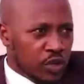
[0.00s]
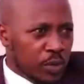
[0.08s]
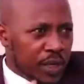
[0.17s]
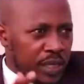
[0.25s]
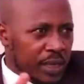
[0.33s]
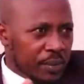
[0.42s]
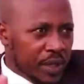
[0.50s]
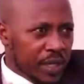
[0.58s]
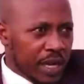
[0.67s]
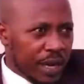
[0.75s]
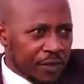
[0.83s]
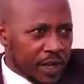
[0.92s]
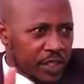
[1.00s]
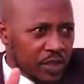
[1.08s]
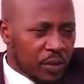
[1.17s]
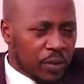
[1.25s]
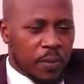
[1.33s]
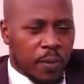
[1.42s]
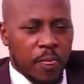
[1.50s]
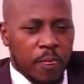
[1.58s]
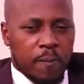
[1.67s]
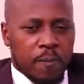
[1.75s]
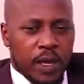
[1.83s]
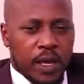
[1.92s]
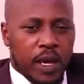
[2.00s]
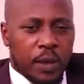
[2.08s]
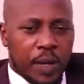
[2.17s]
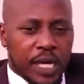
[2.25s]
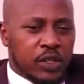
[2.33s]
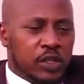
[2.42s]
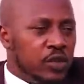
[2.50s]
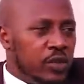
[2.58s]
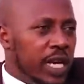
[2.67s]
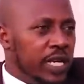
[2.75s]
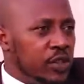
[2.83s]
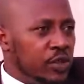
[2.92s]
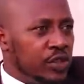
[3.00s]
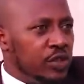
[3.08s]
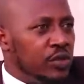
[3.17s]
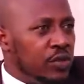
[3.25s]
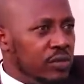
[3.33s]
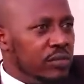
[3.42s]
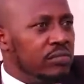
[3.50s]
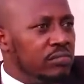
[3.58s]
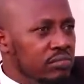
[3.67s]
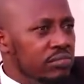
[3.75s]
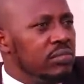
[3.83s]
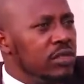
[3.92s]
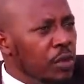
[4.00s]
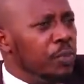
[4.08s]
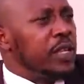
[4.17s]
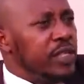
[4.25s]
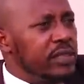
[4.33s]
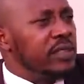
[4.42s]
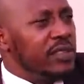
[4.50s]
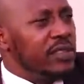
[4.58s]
Asome, something, Afecto. Yeah. But he also does social topics.